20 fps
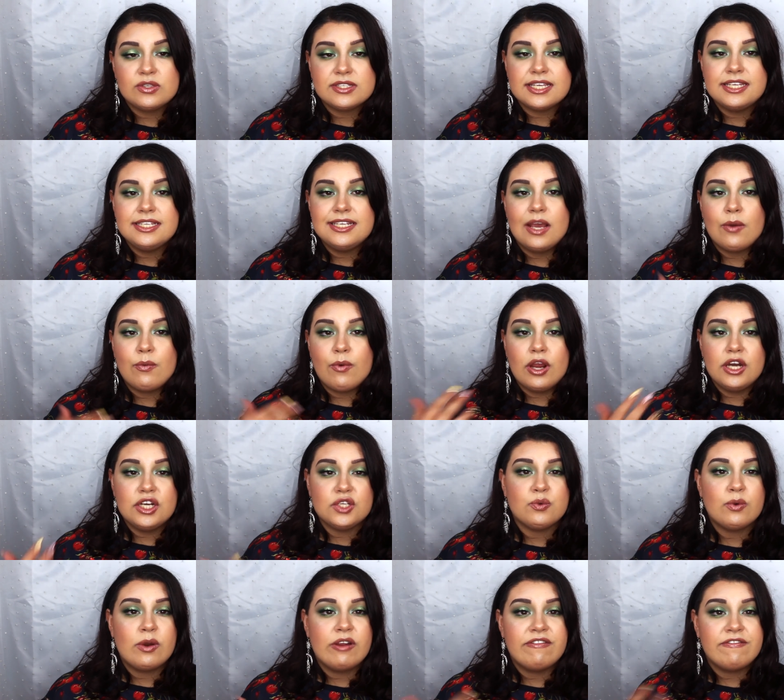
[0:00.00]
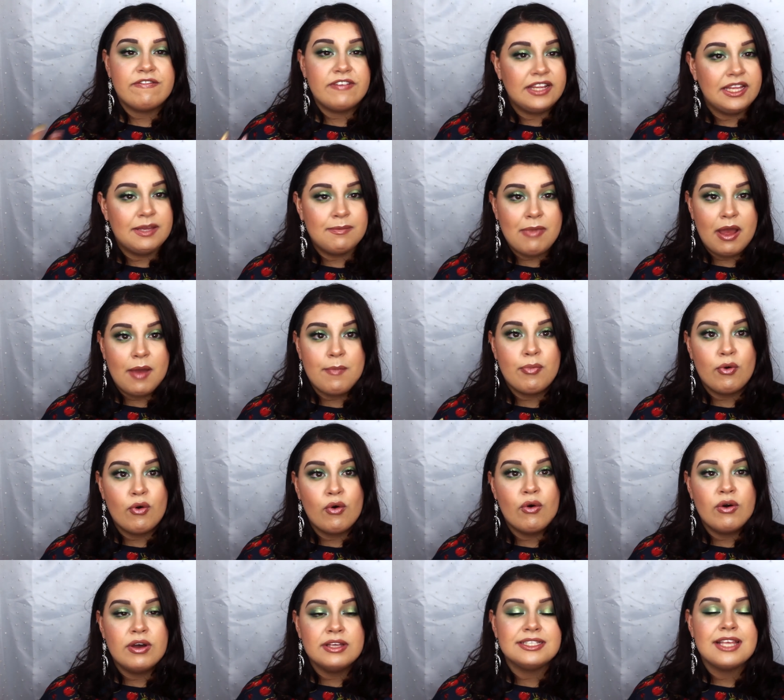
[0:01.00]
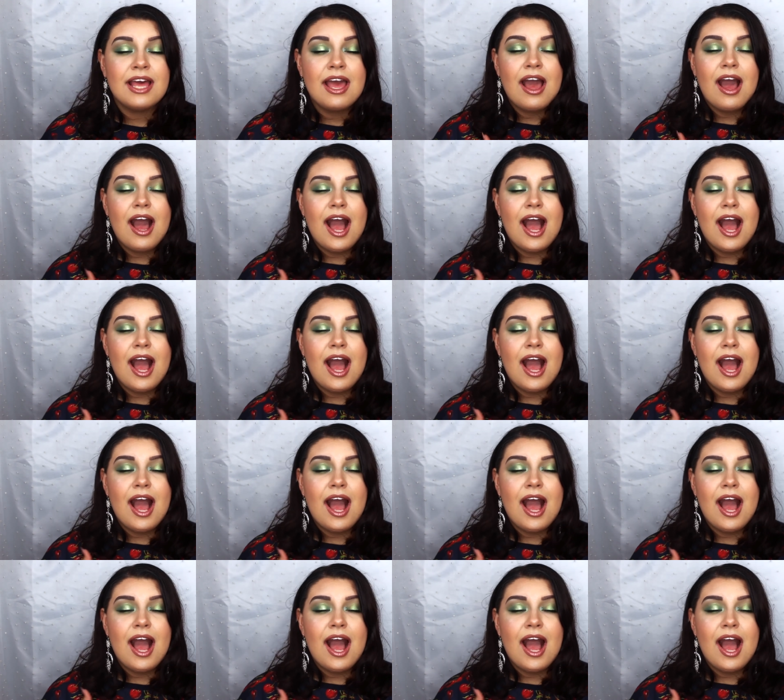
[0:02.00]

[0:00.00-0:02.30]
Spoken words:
skin day where I just want to fill in my pores,